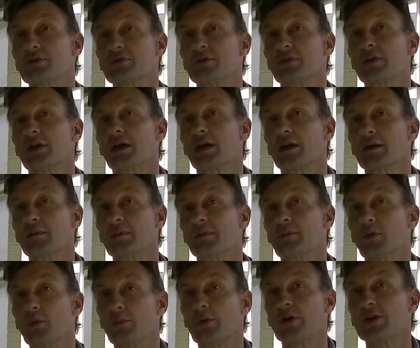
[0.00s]
during the day a little bit
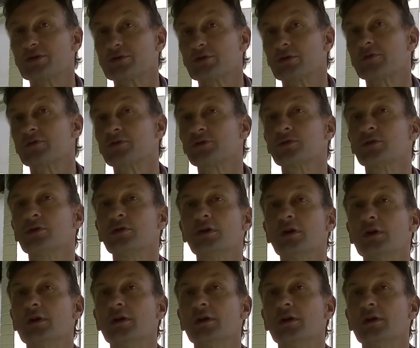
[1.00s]
more pressure offshore,